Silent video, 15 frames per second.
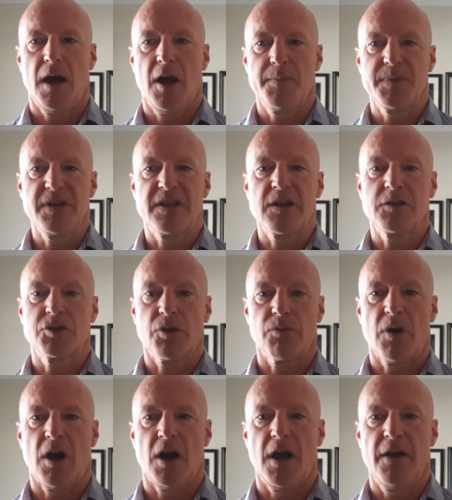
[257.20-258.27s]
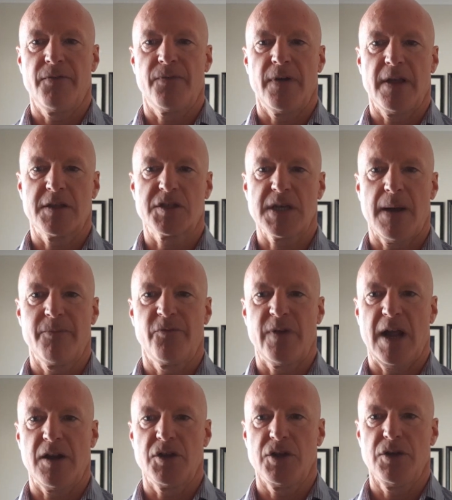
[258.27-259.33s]
I hope you derive
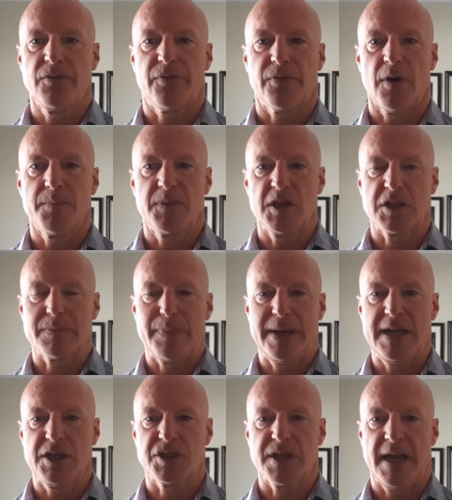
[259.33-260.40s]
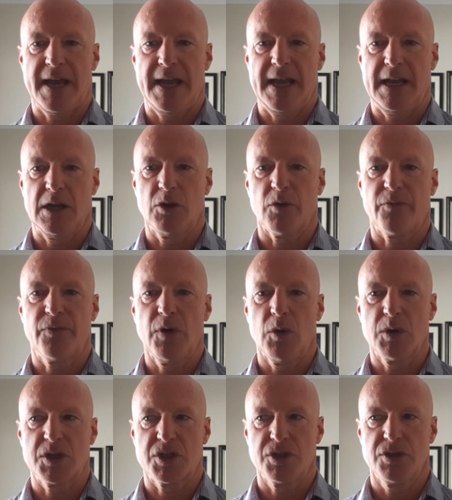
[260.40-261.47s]
some value from this piece and look
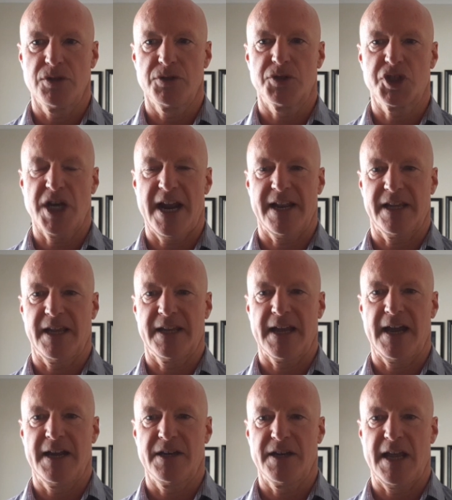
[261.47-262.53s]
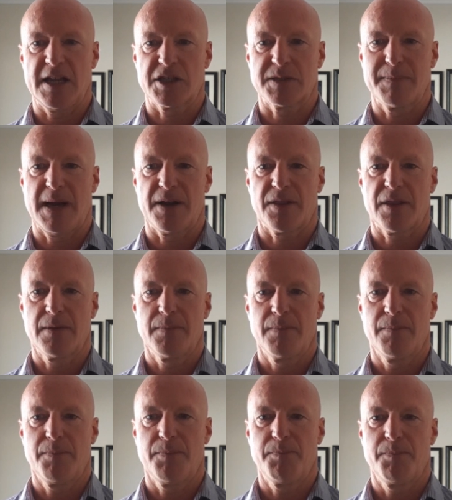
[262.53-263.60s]
forward to chatting again next month.
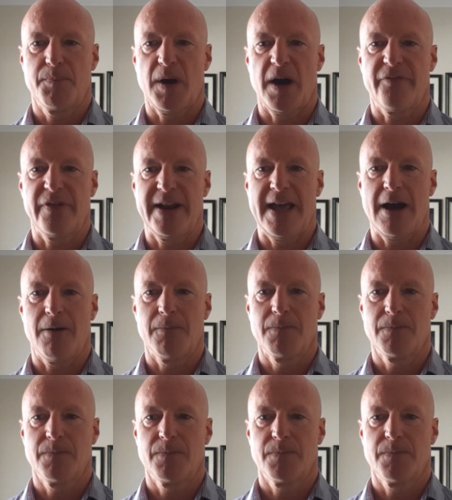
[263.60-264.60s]
Bye for now.